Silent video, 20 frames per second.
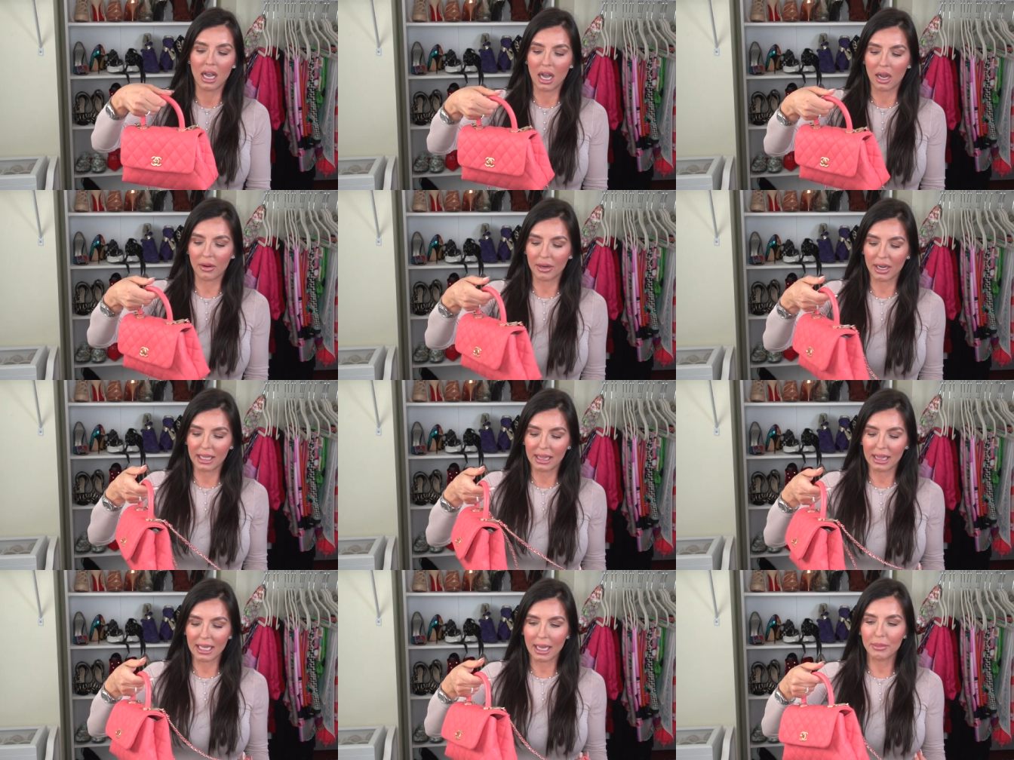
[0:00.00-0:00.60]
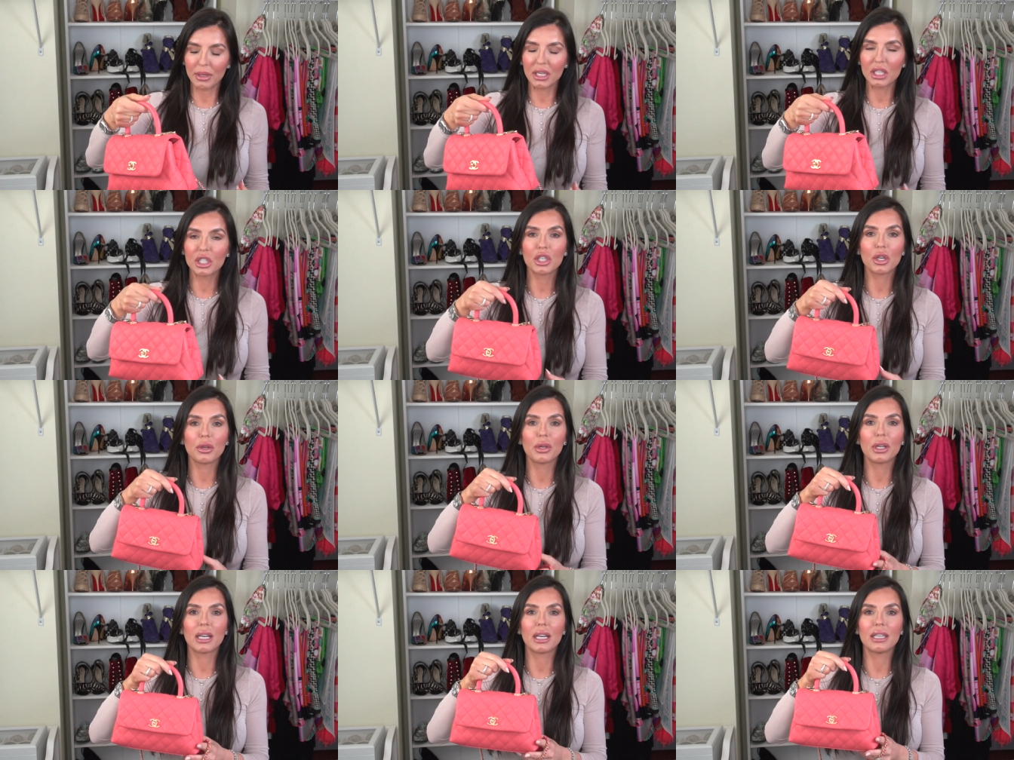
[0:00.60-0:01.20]
All right, let me
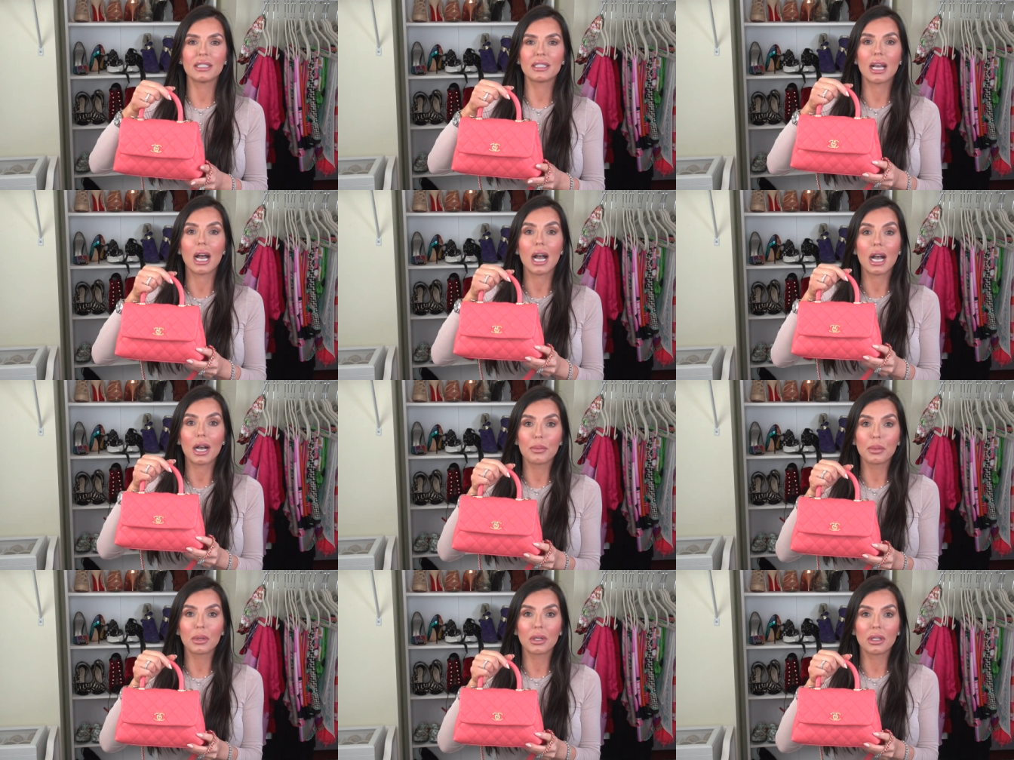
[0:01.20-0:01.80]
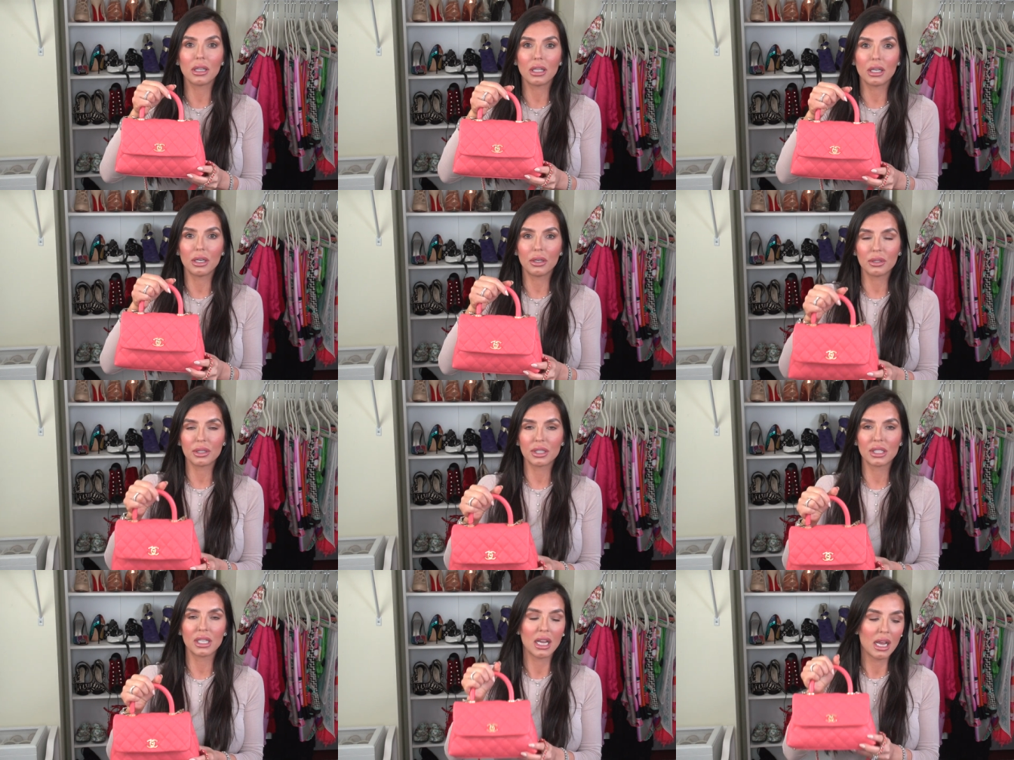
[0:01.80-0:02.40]
show you guys up
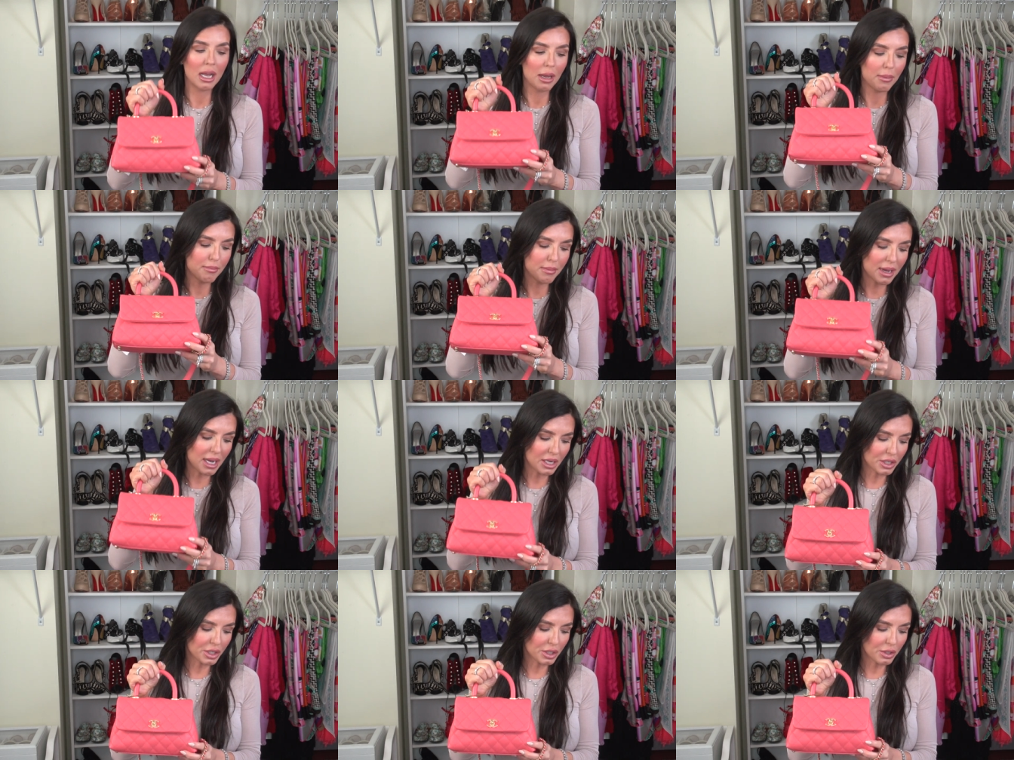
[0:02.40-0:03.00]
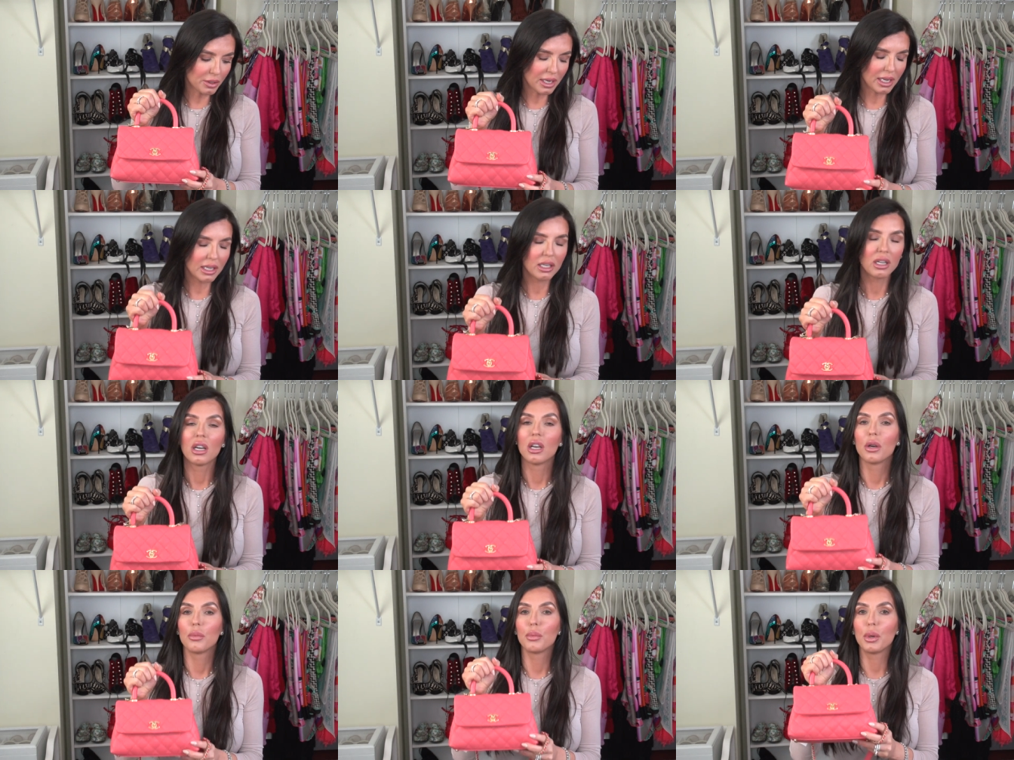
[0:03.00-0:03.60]
close, measure it,
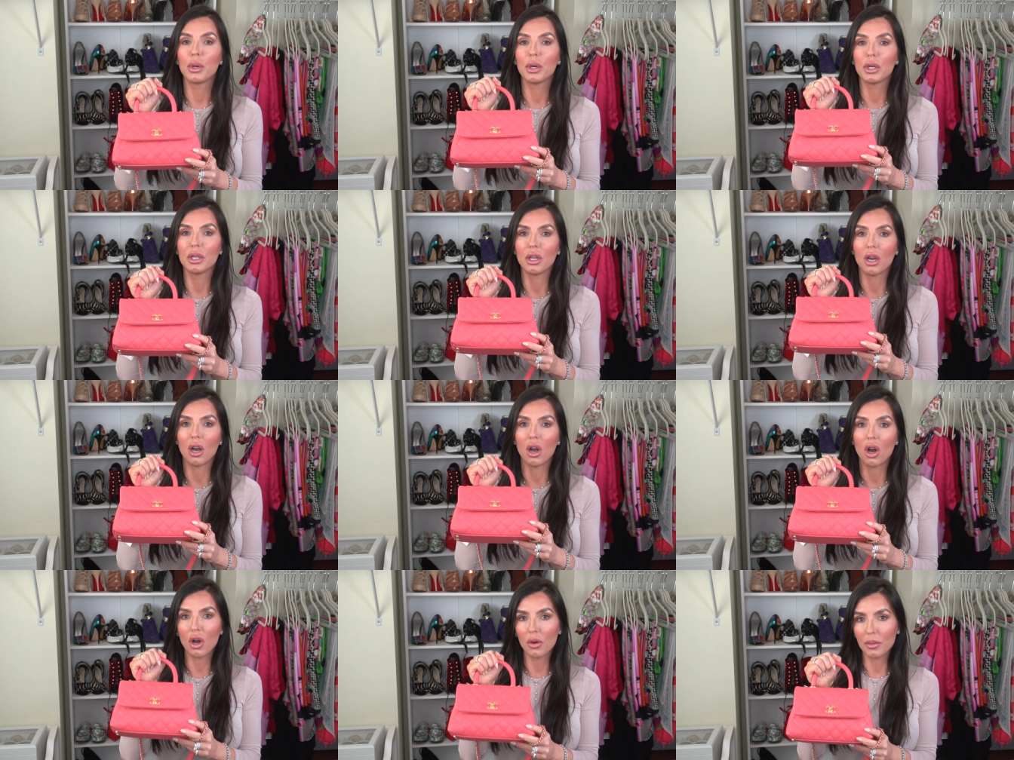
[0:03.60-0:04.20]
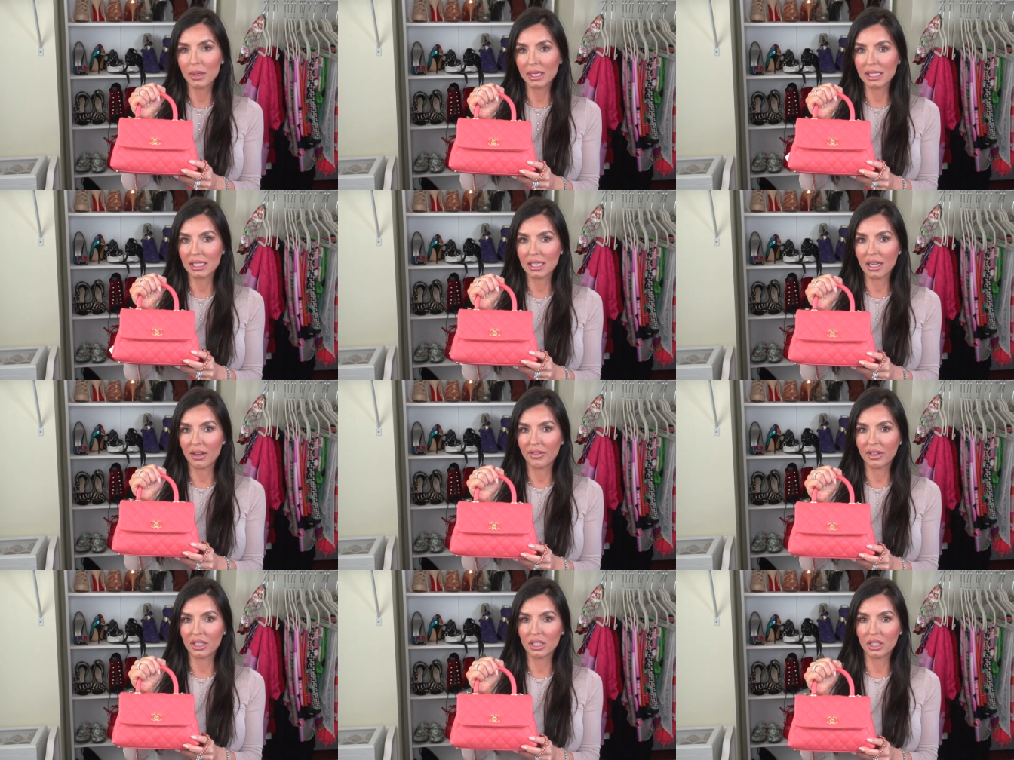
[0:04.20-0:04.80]
put all my
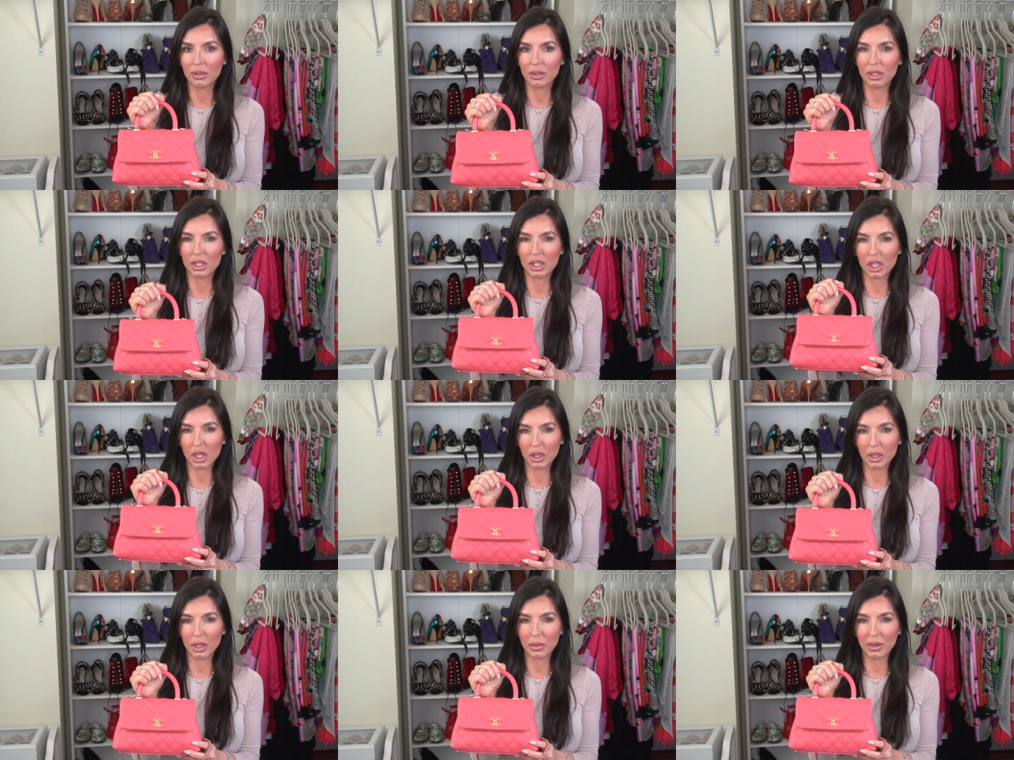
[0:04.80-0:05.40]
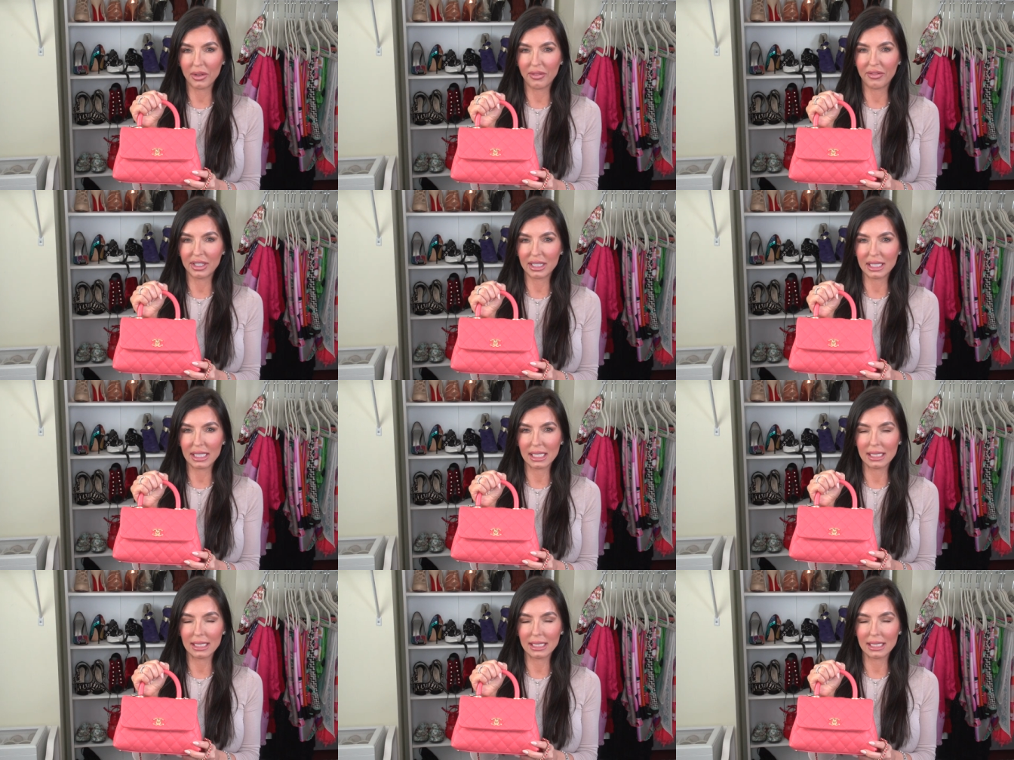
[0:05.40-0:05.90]
stuff into it, show you what fits